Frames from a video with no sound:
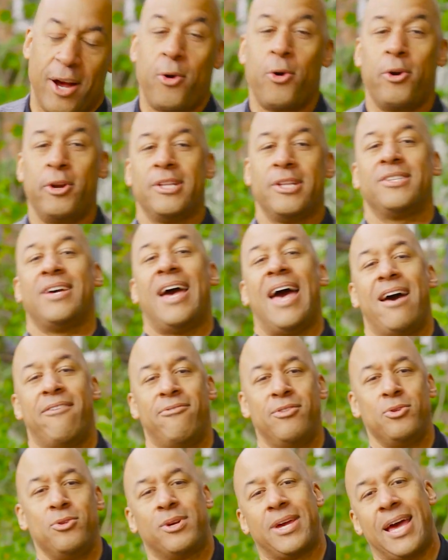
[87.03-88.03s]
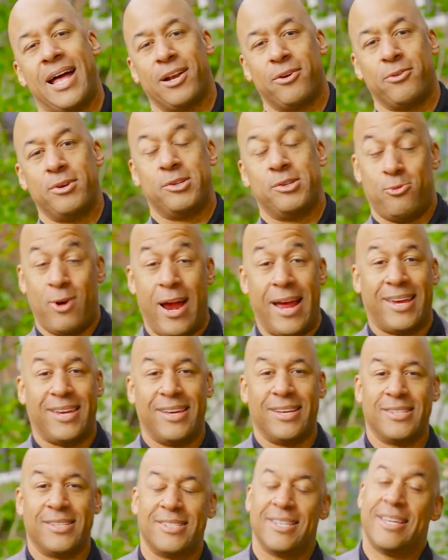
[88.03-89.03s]
according to Avenue Calgary's
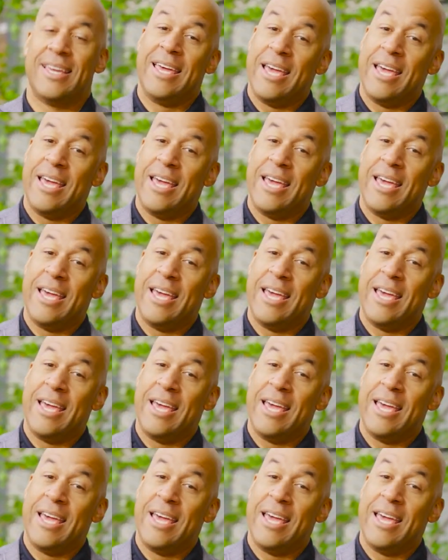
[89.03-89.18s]
rankings.